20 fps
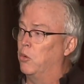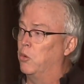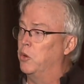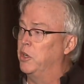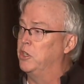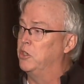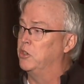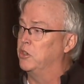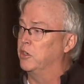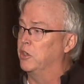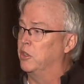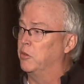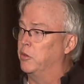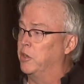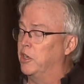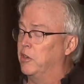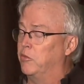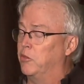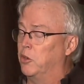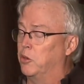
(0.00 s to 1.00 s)
wind chill and we
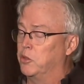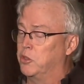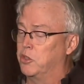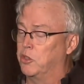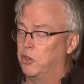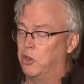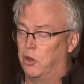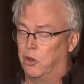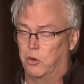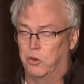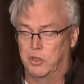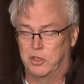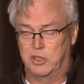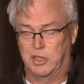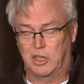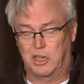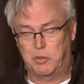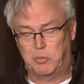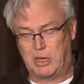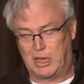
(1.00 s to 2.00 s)
have no snow. It's
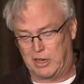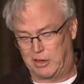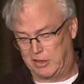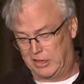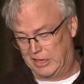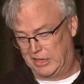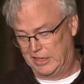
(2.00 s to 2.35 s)
like, come on,